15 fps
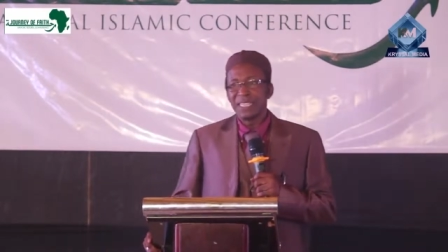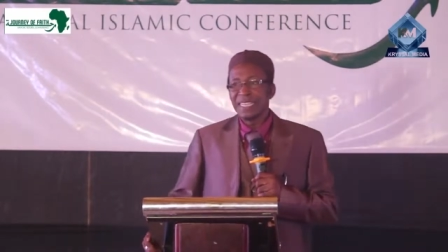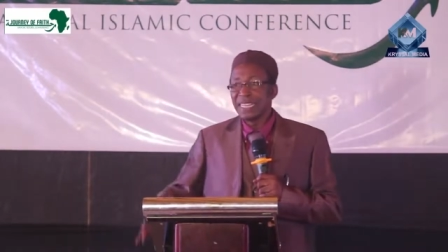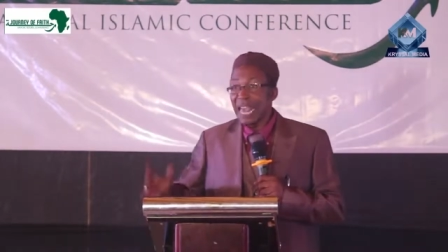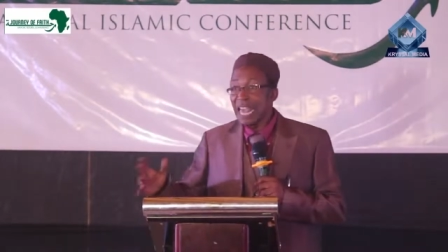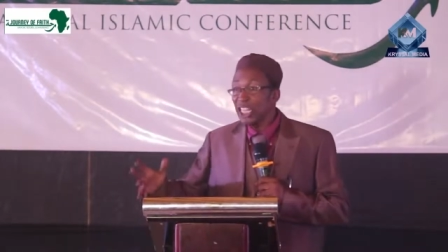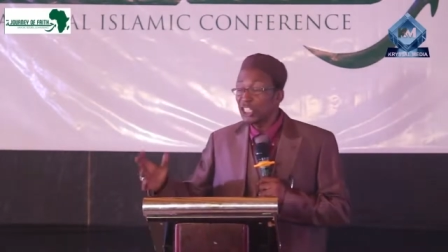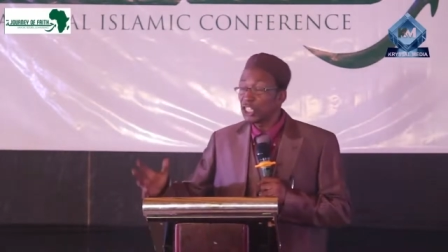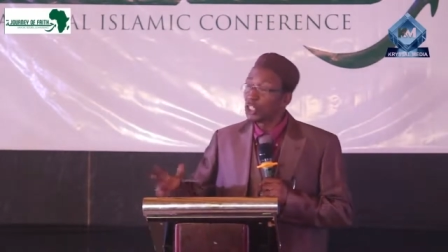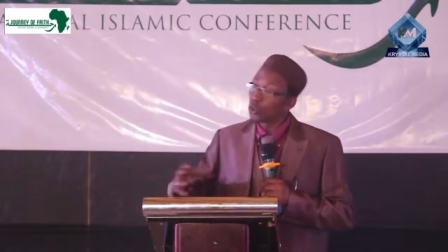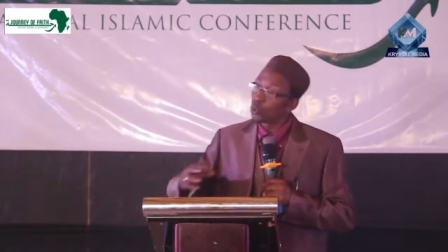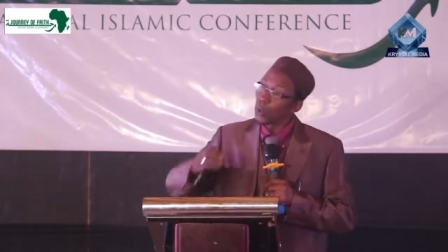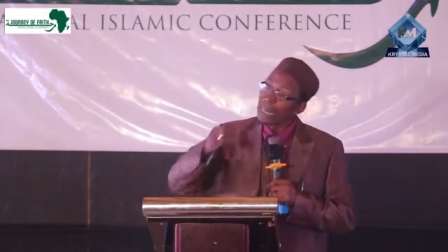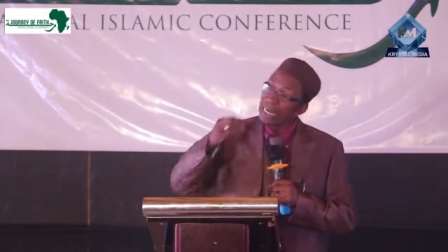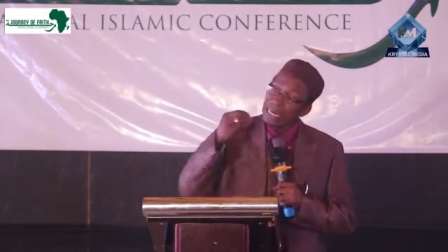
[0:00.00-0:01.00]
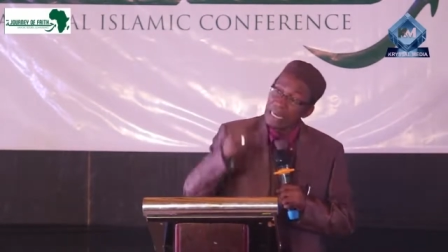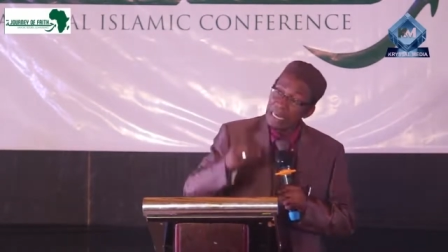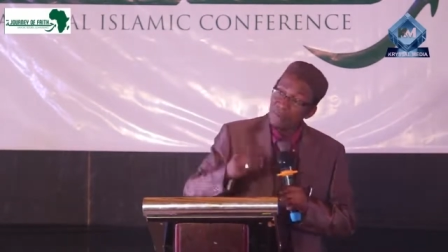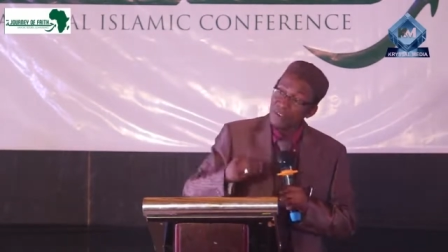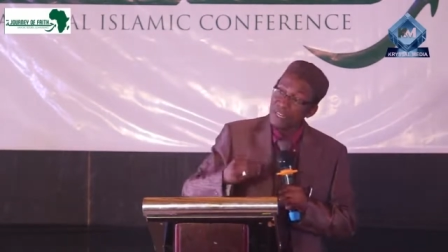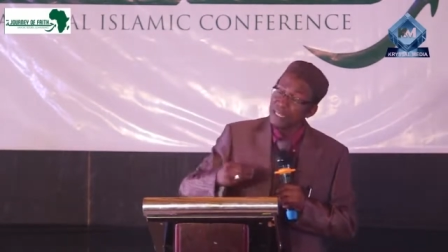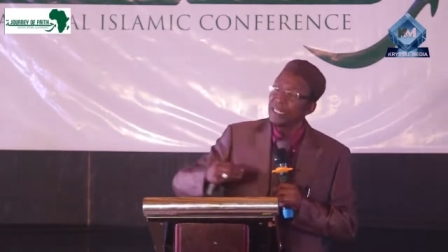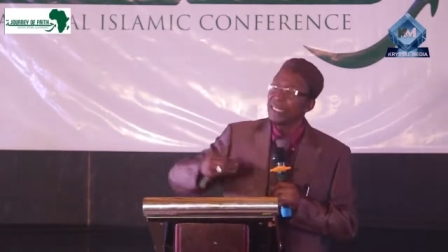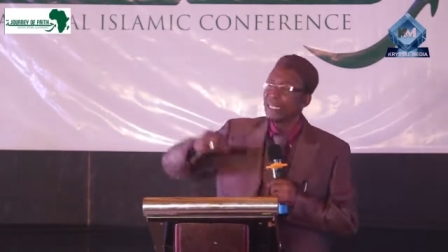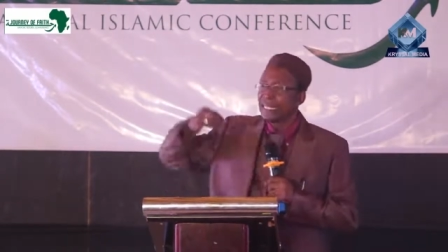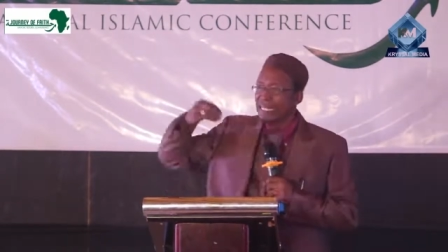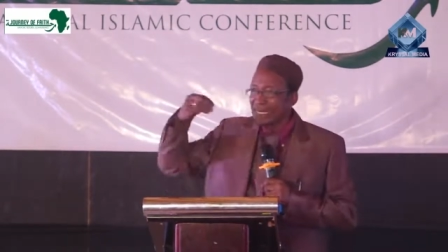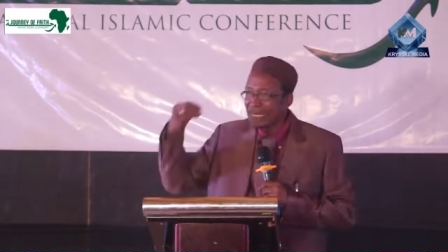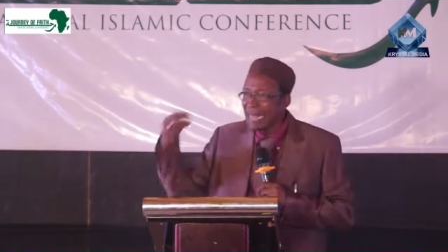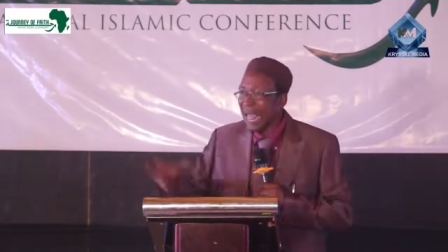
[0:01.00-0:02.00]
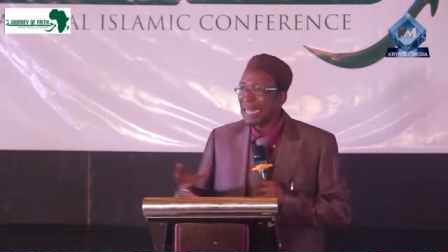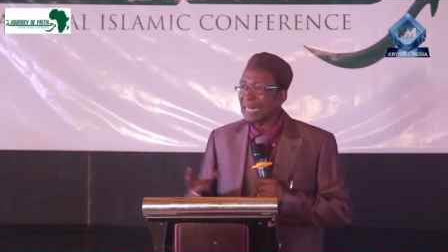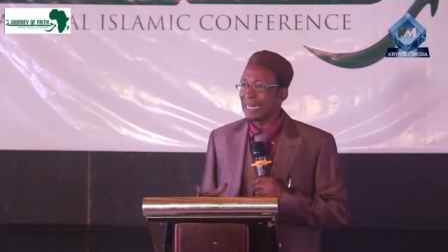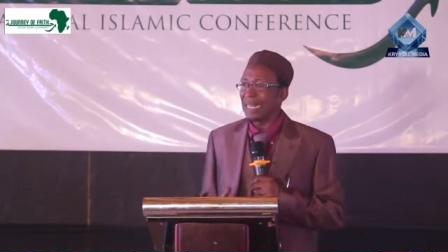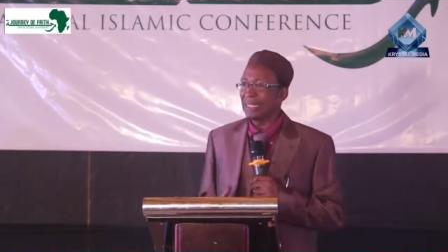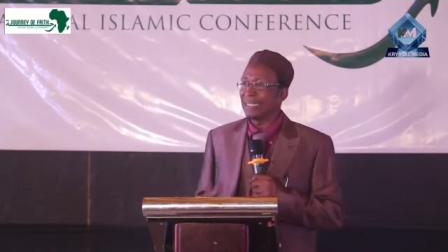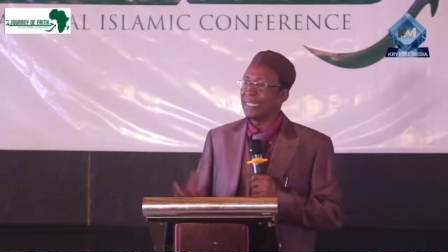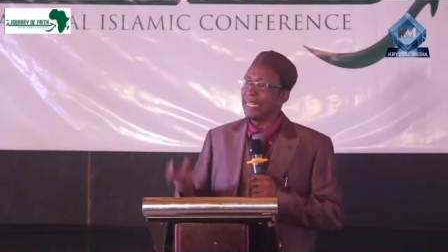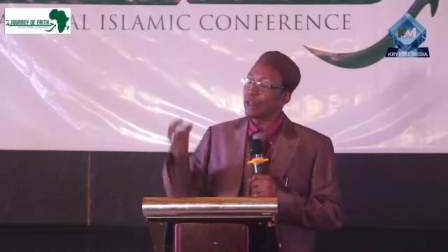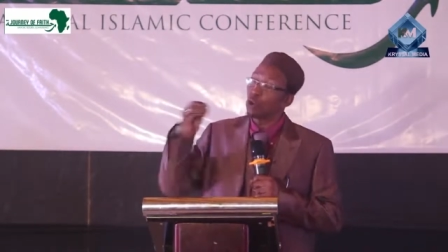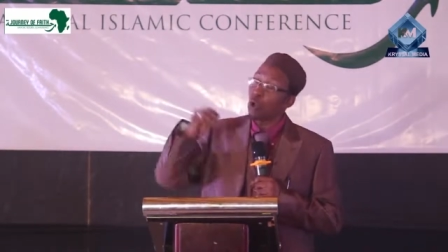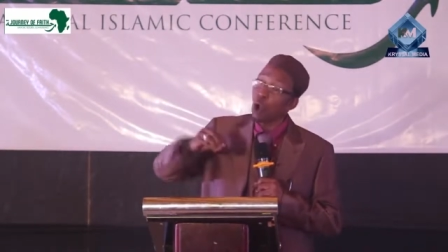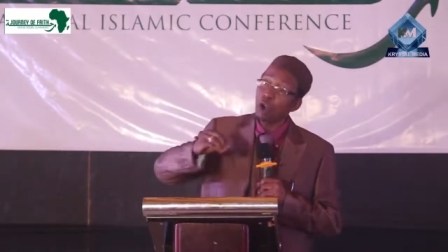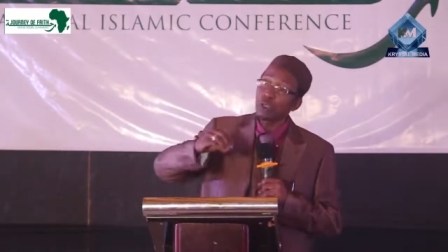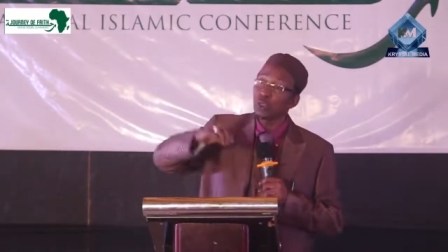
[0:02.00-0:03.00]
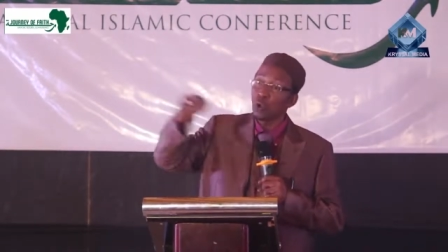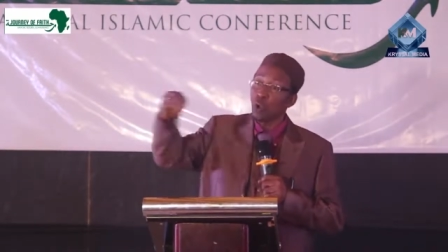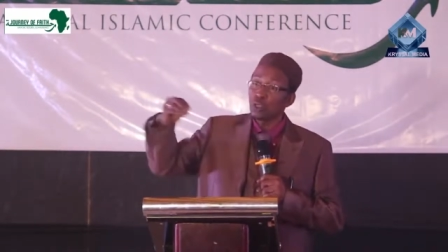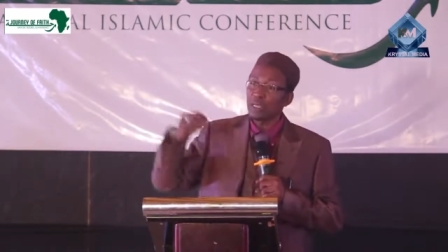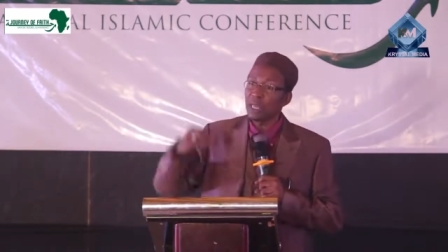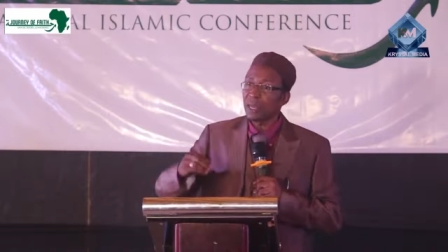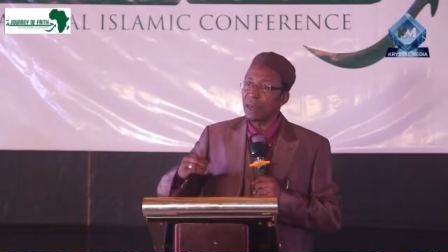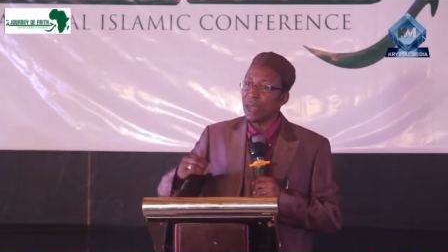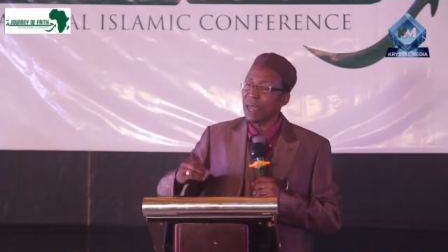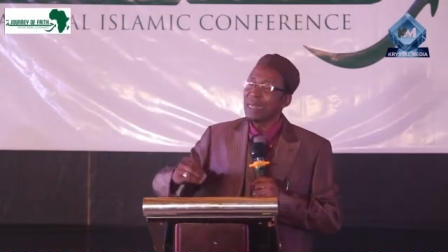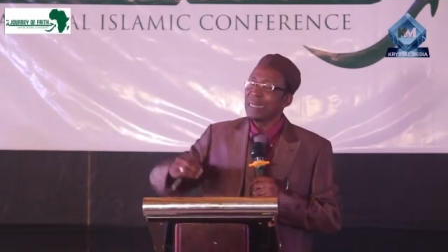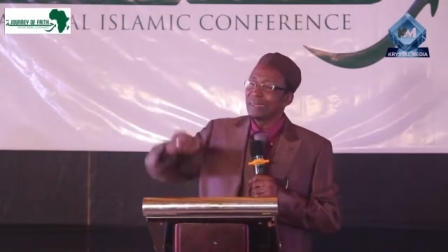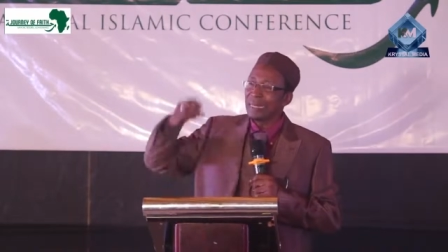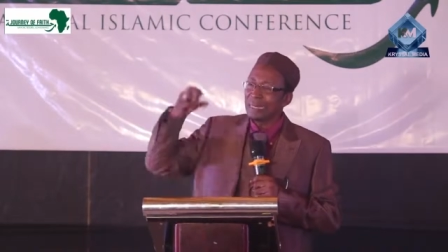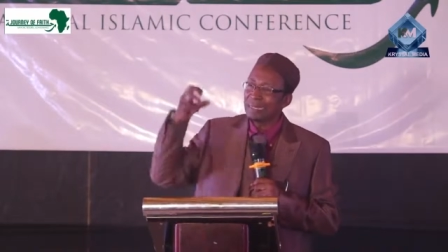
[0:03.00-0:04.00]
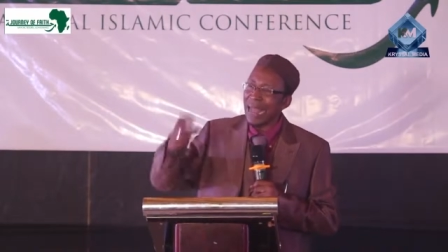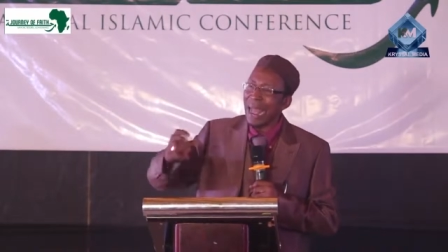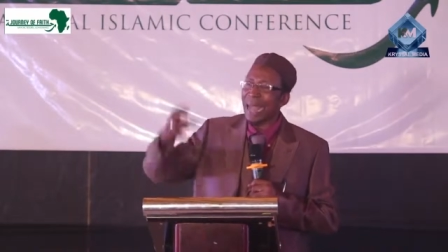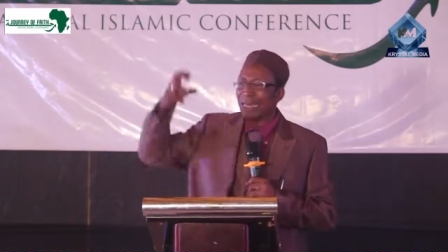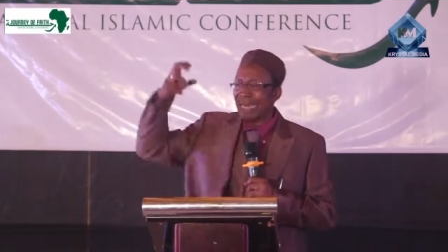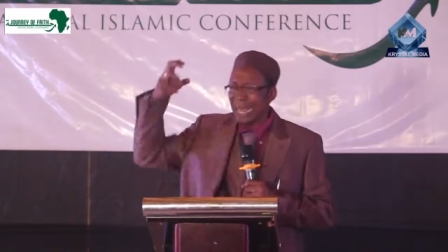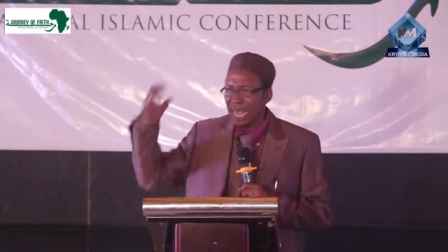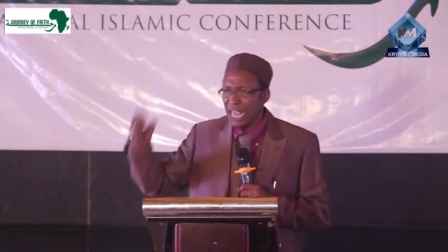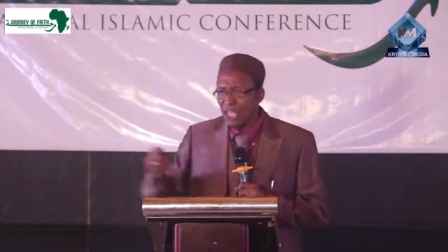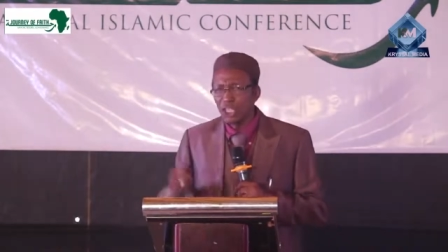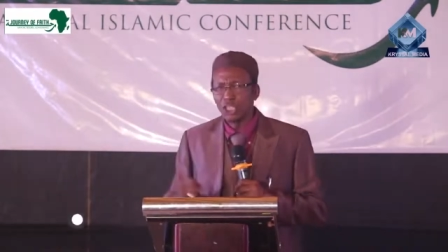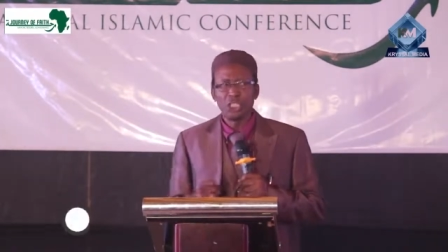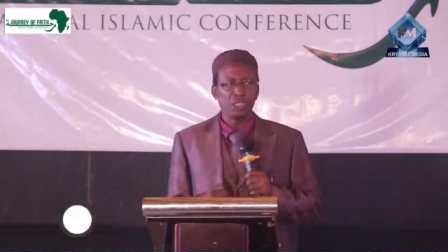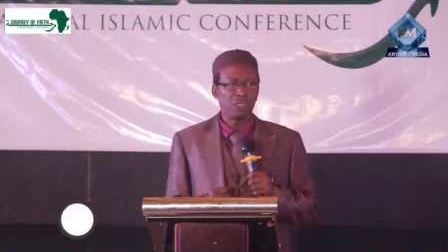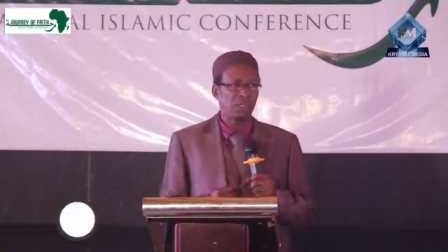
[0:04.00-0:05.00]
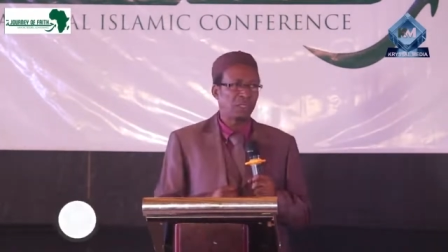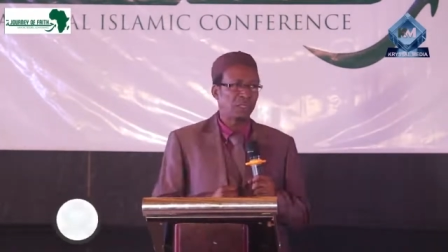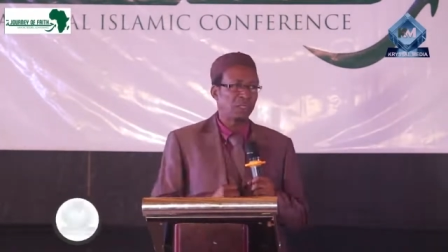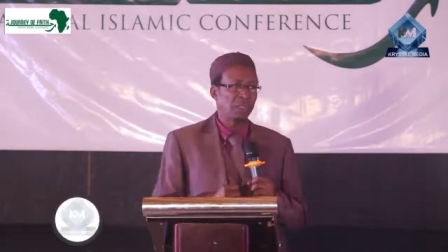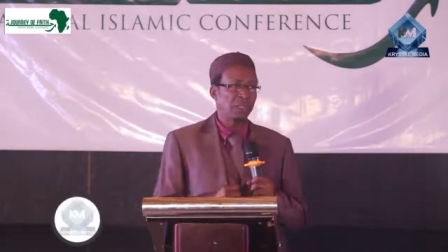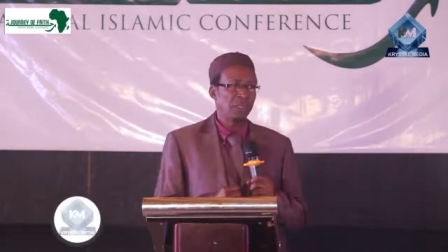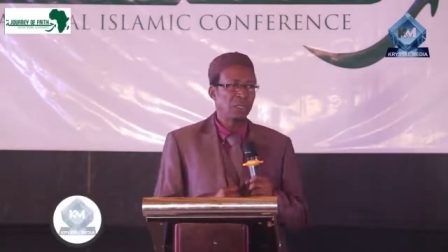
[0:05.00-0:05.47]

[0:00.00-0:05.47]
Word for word: Nations were living in darkness. They called those era the Dark Ages.